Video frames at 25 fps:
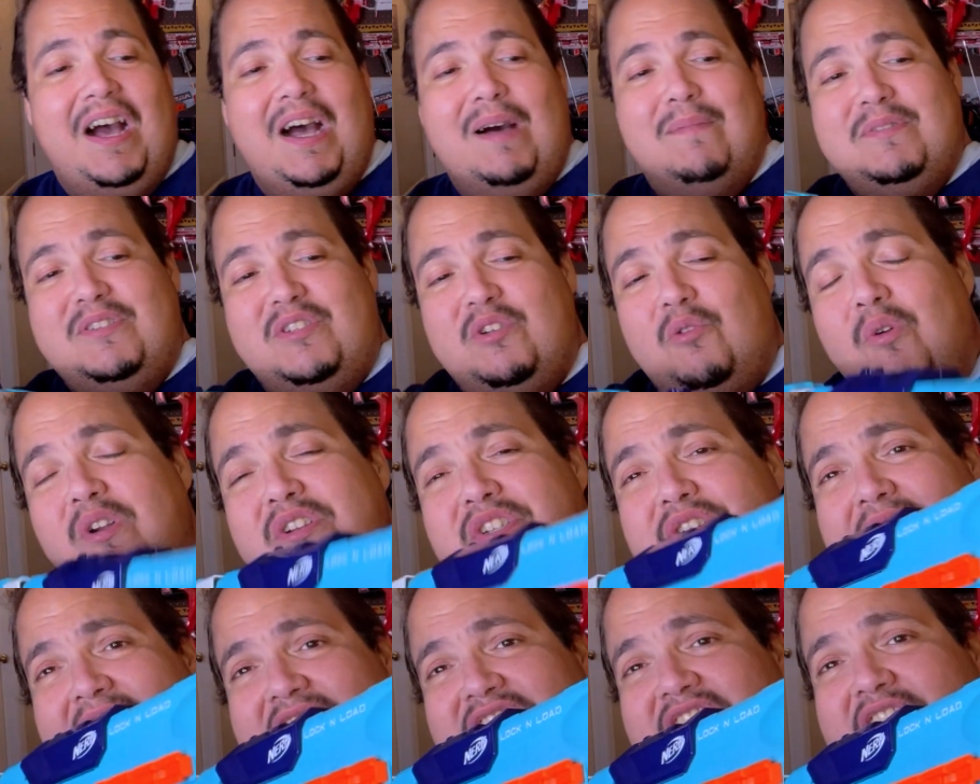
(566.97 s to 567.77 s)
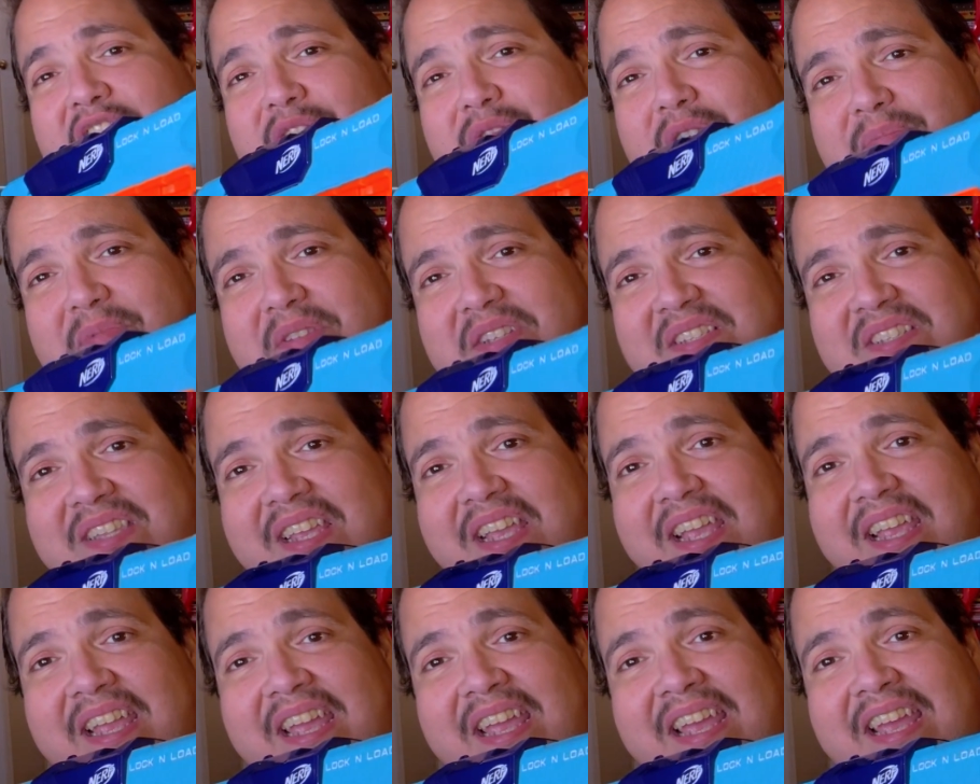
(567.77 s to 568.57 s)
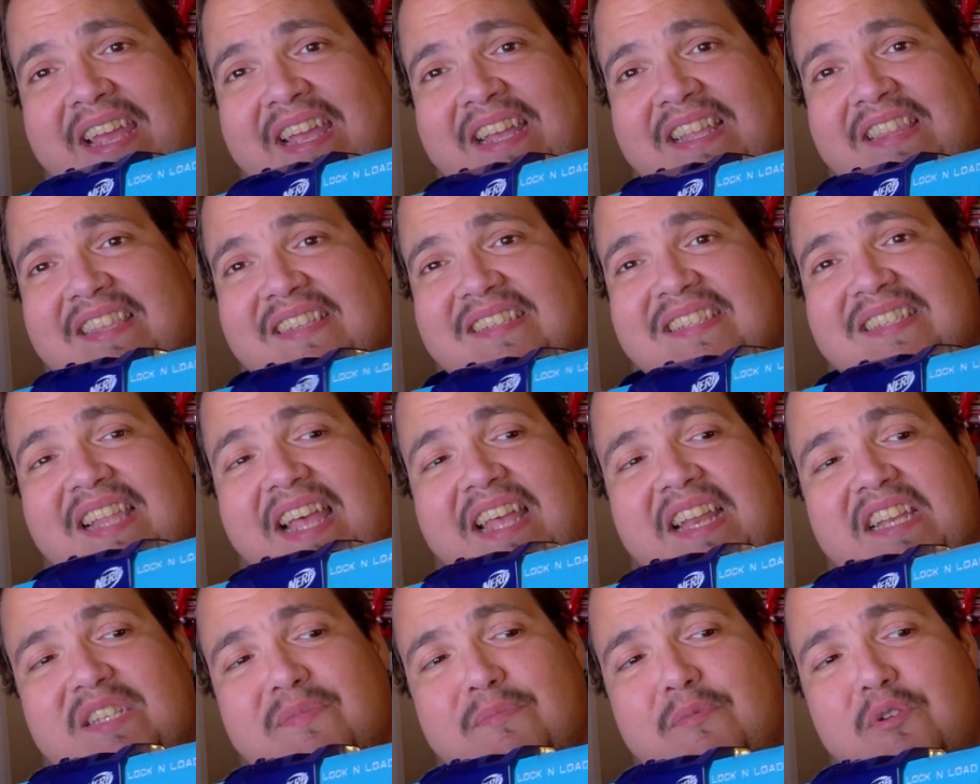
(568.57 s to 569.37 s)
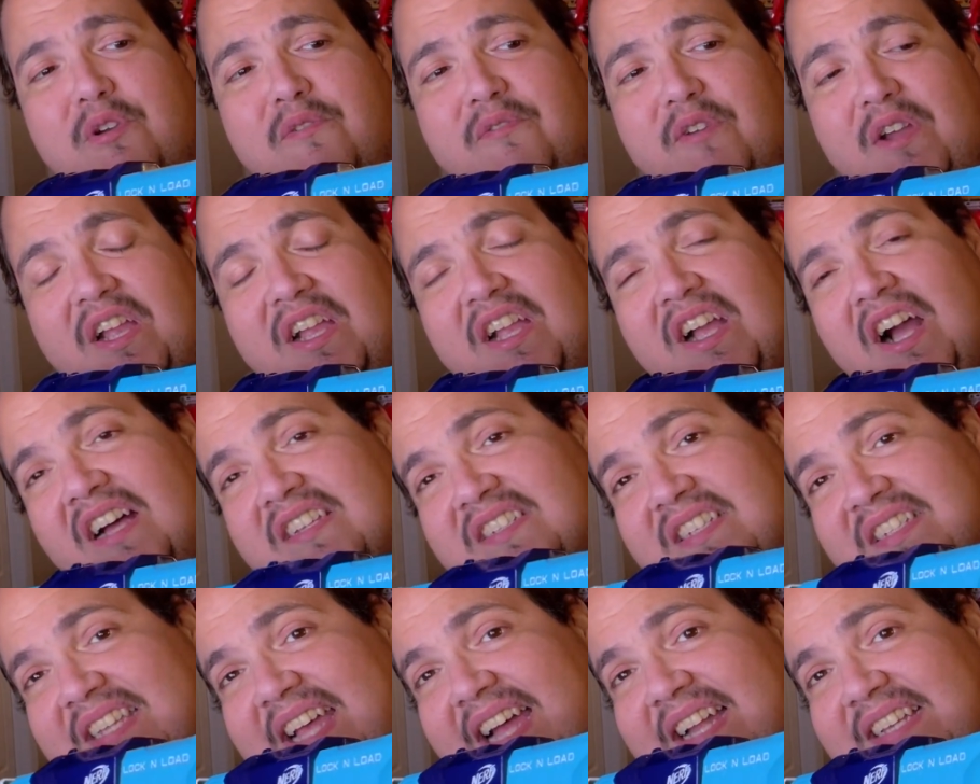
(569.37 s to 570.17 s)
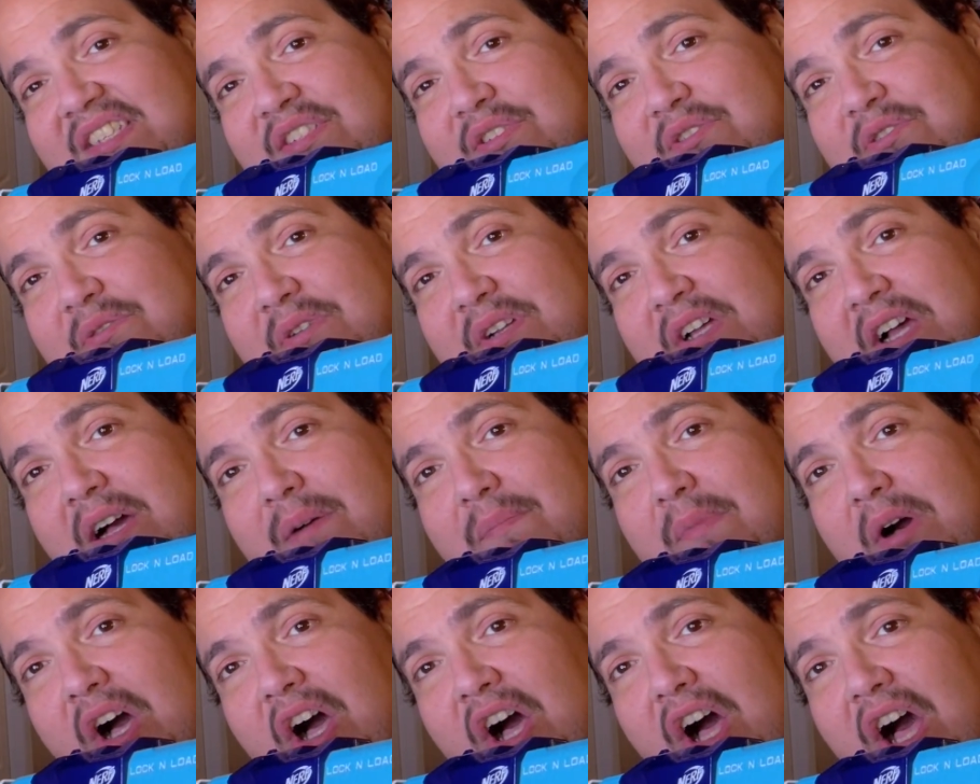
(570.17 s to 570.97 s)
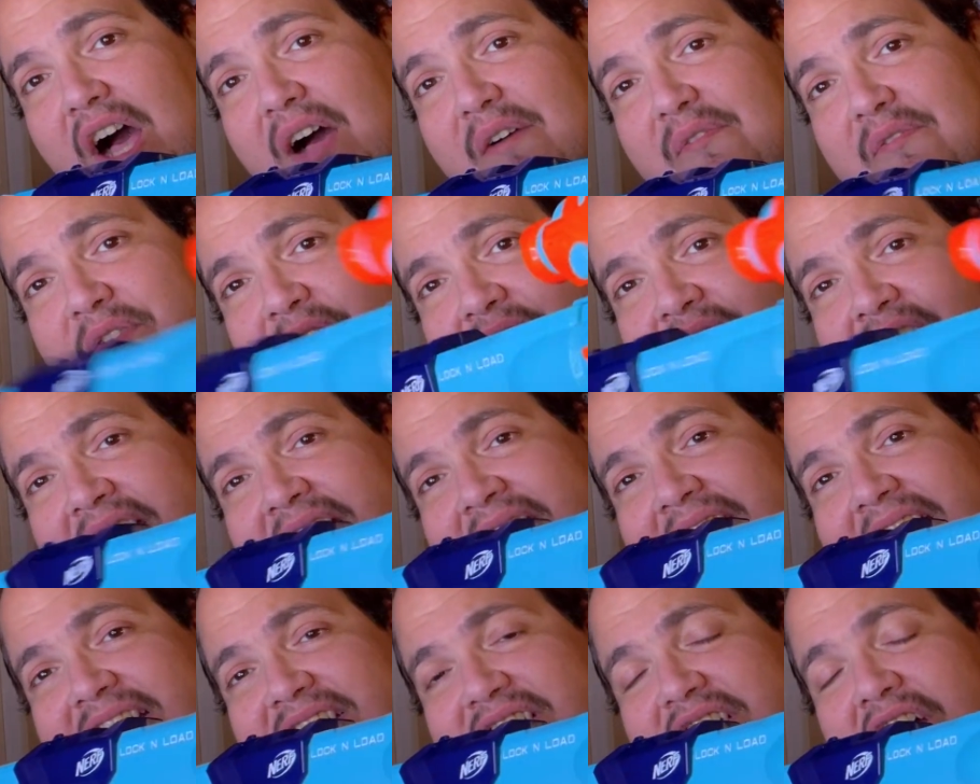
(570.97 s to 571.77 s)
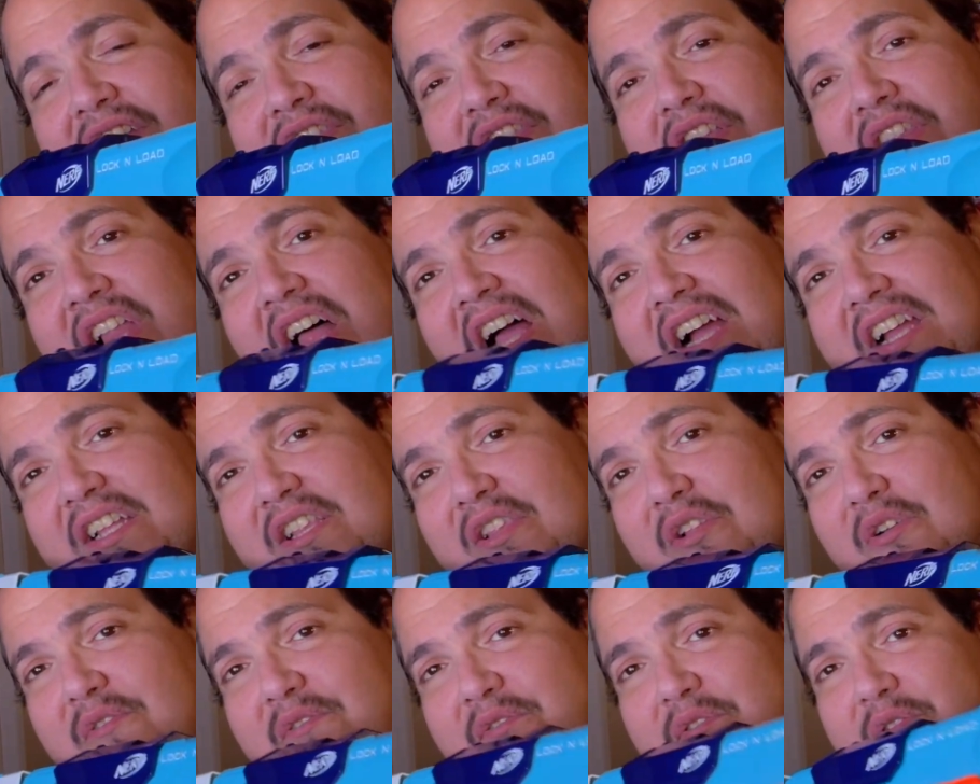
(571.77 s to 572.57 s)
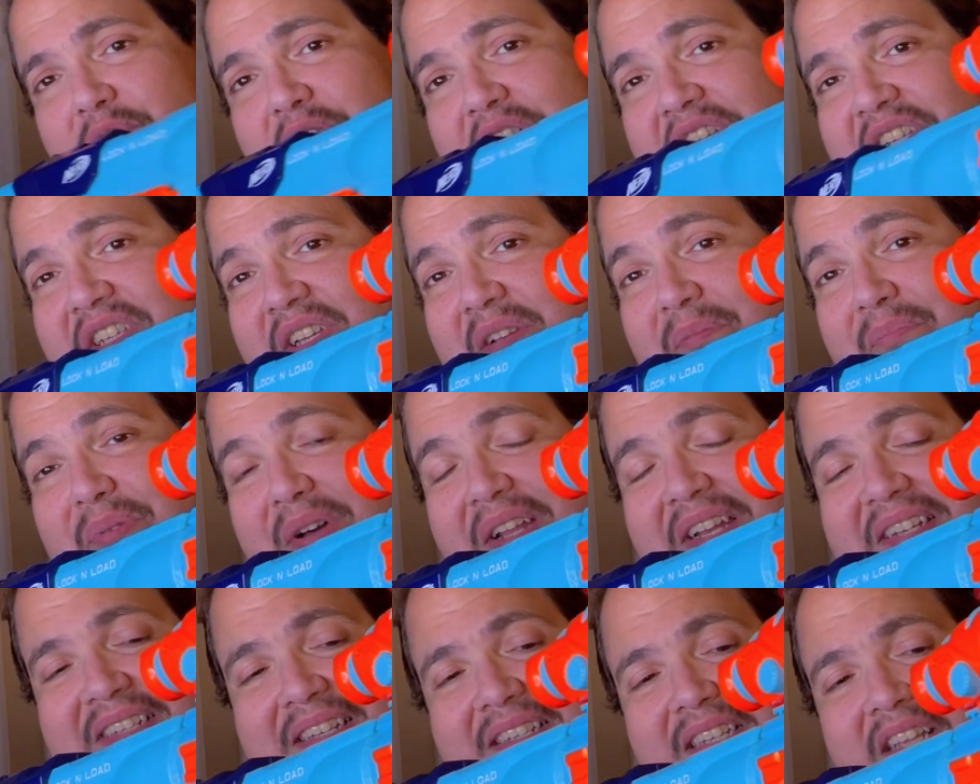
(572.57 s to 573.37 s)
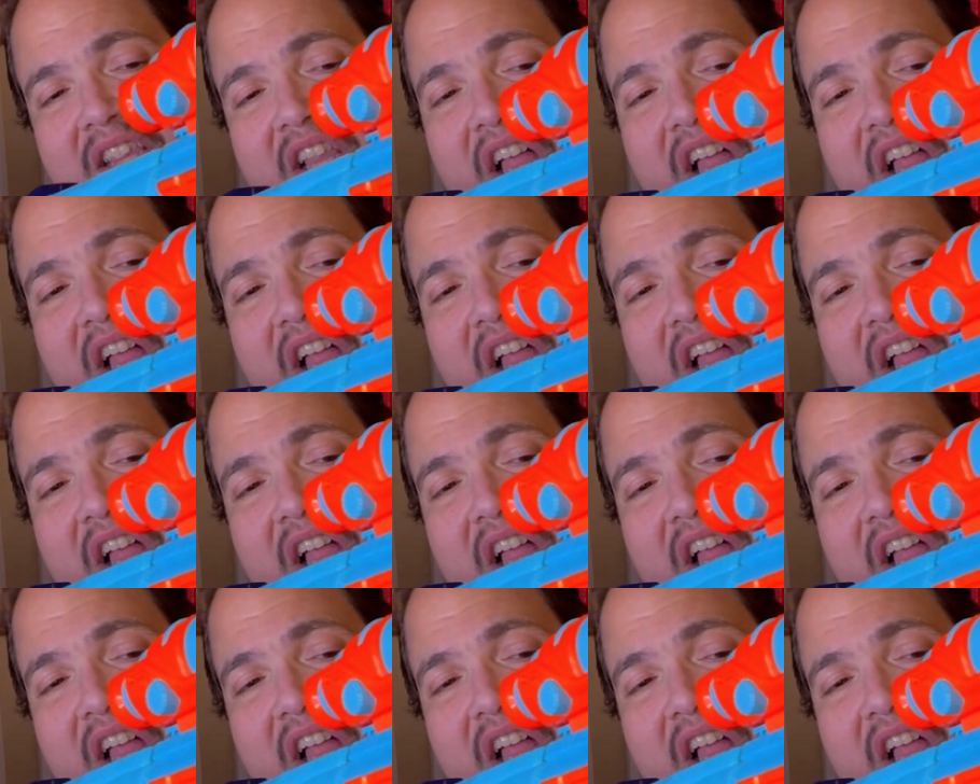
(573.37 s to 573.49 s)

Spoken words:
So once you actually grip this thing, the slightest move causes that to come off. It's called the lock and load for a reason, but it doesn't